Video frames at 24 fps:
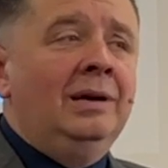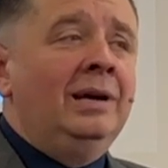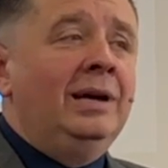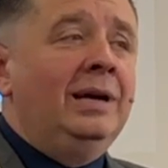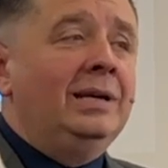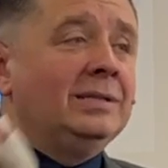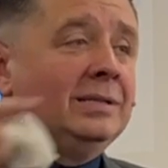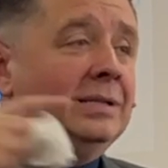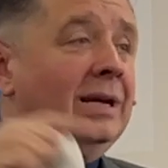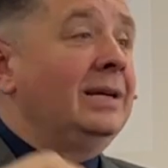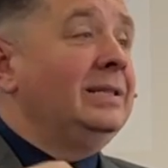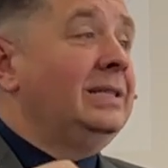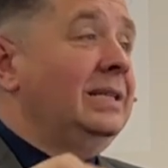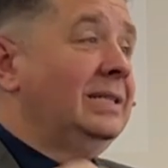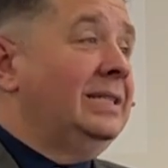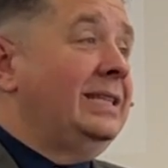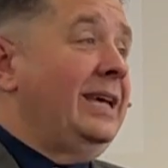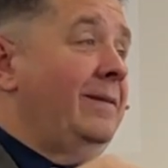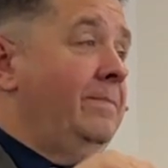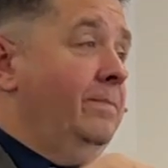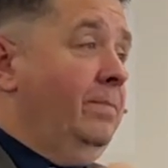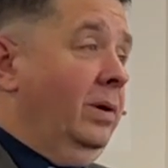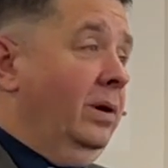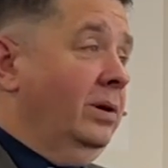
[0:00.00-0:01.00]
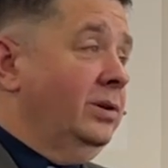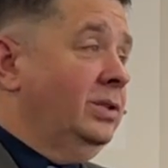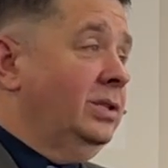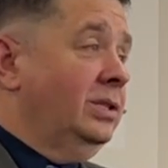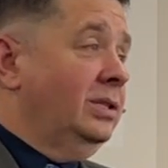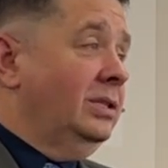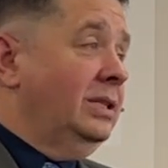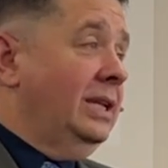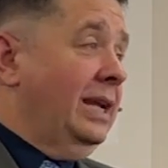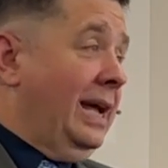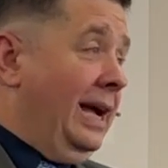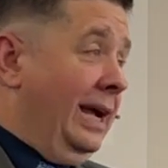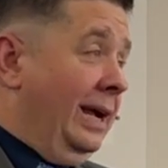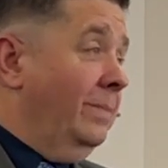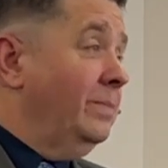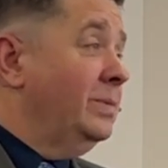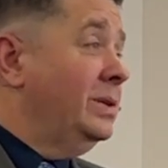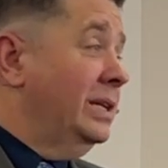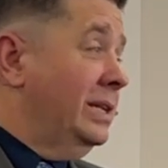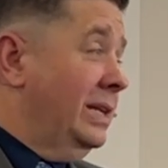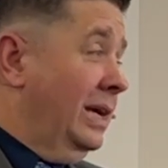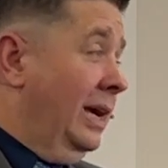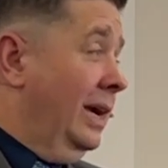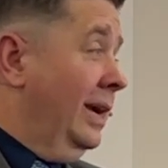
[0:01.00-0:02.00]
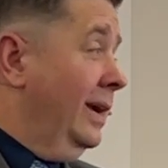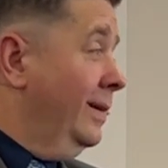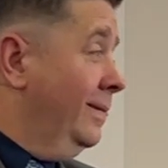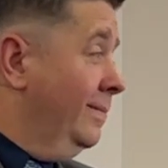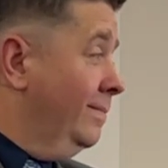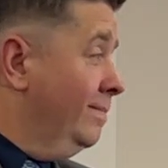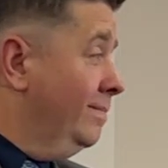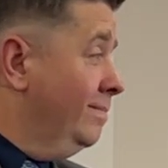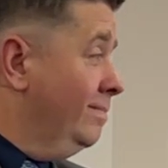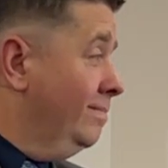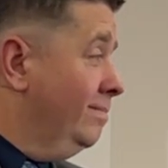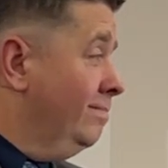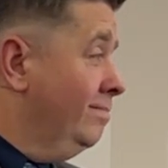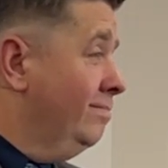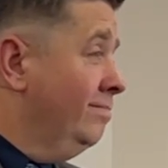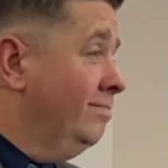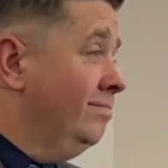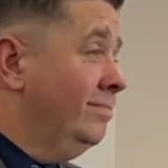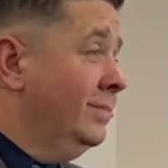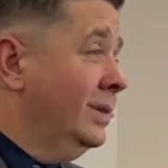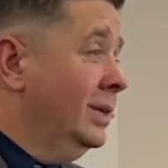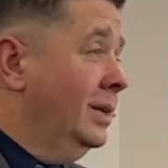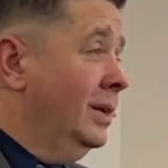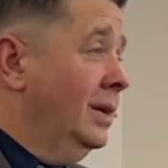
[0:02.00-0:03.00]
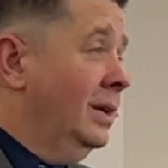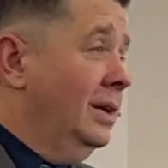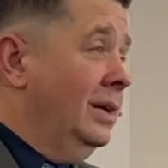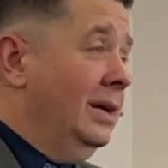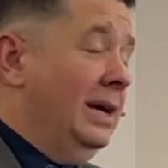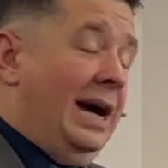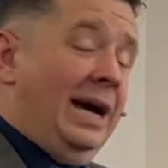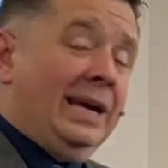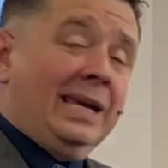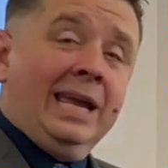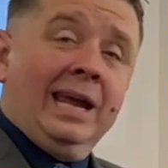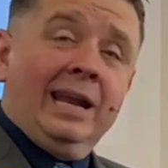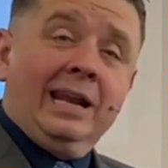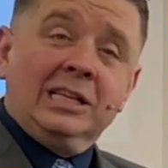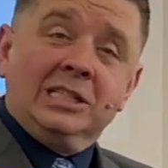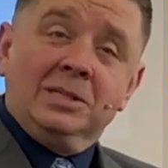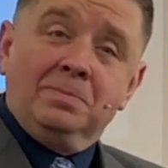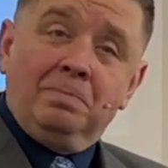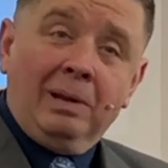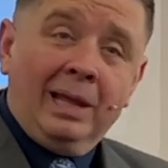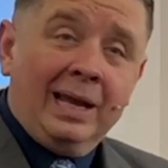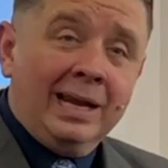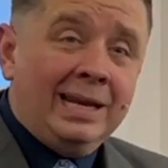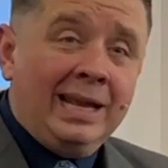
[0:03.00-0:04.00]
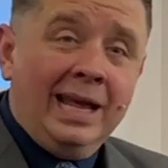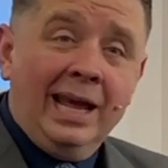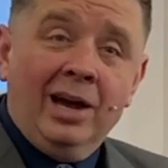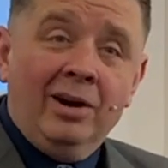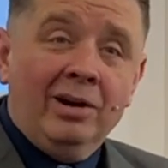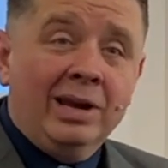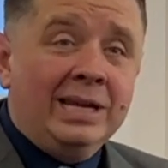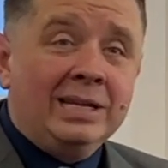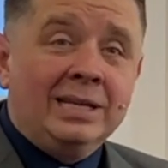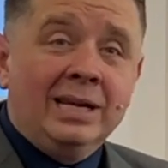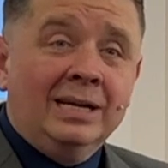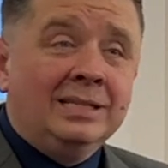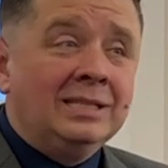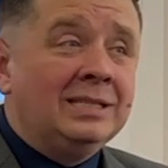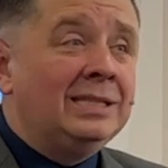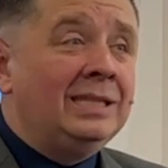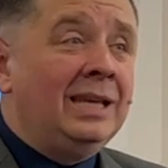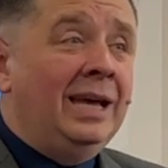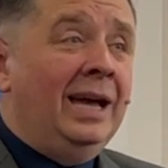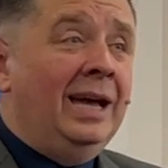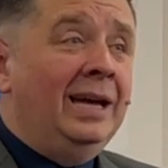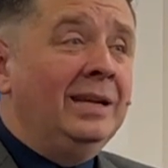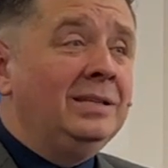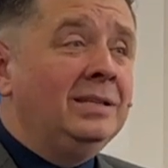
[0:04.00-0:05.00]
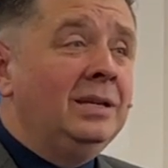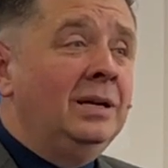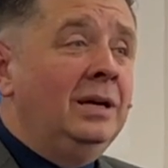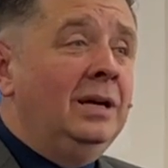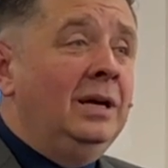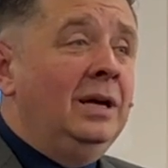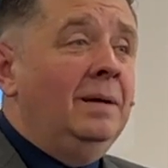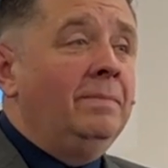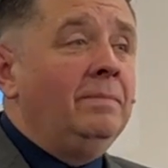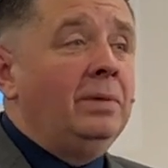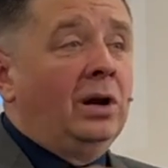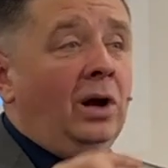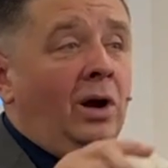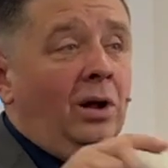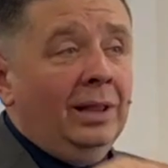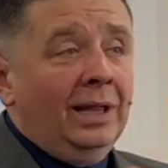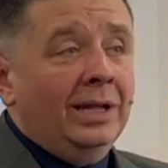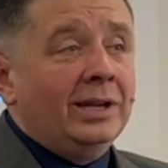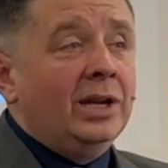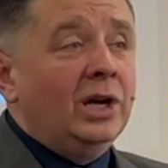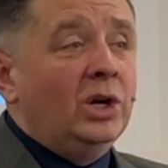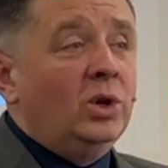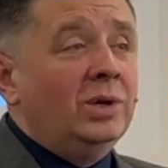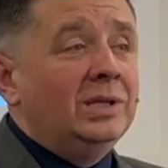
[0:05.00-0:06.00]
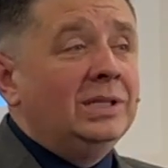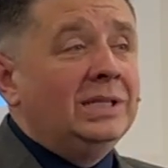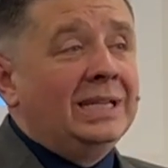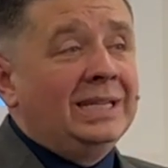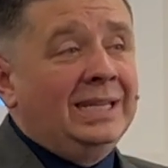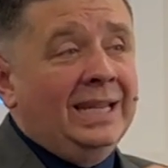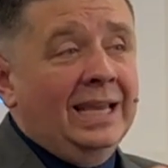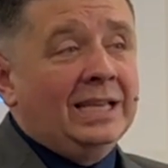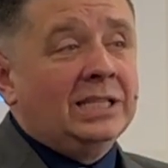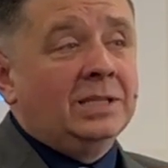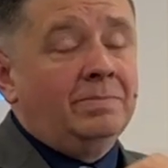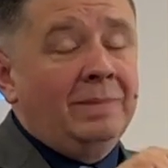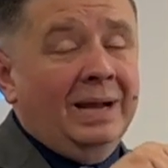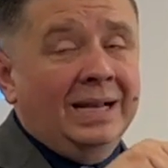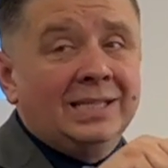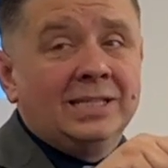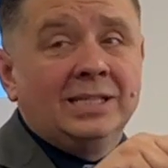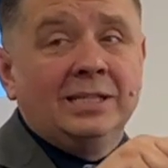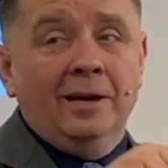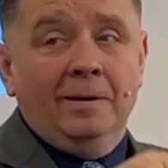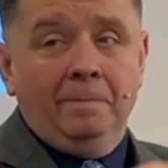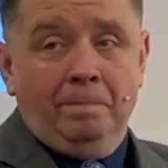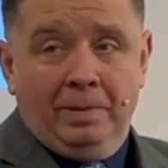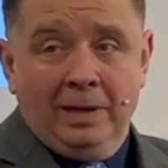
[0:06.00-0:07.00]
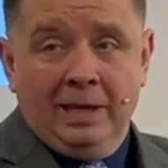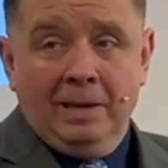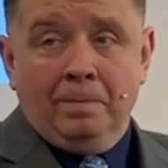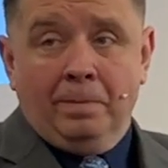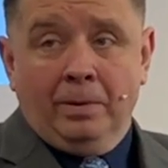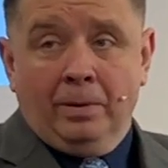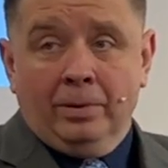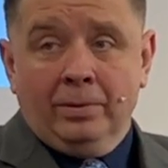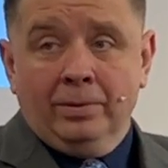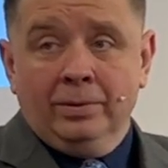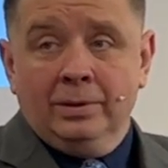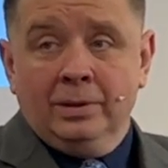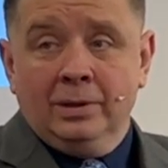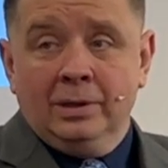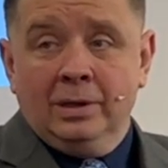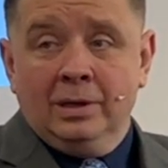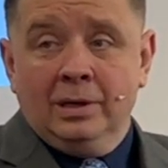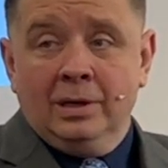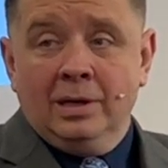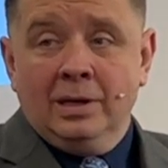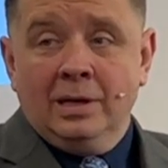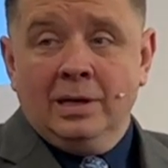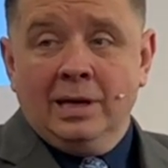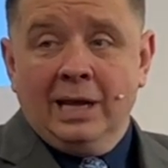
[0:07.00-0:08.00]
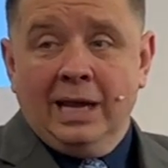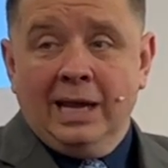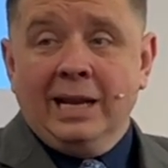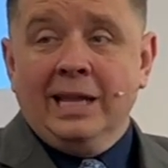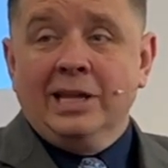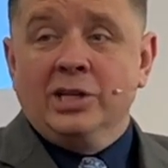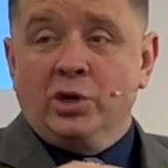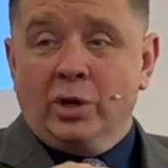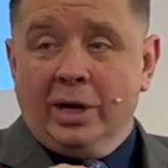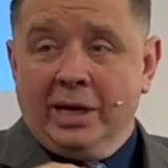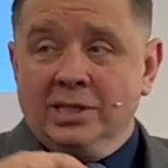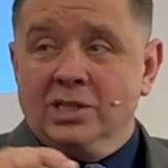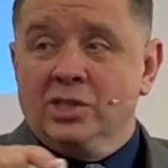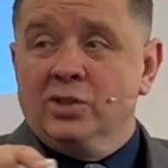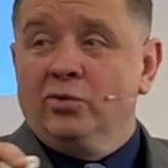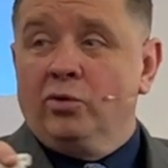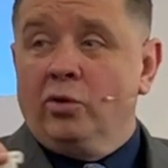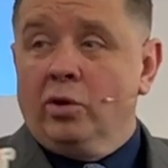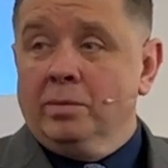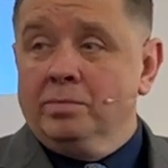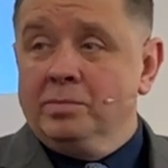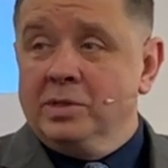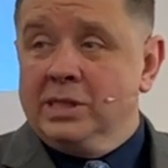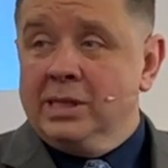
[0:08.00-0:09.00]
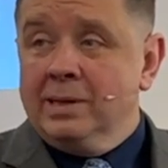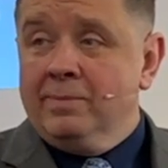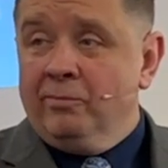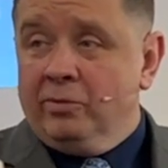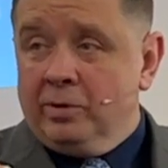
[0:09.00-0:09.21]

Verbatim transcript: is not the same person that I am today. I can't explain how he does that, but all I know is he takes messed up people and he transforms them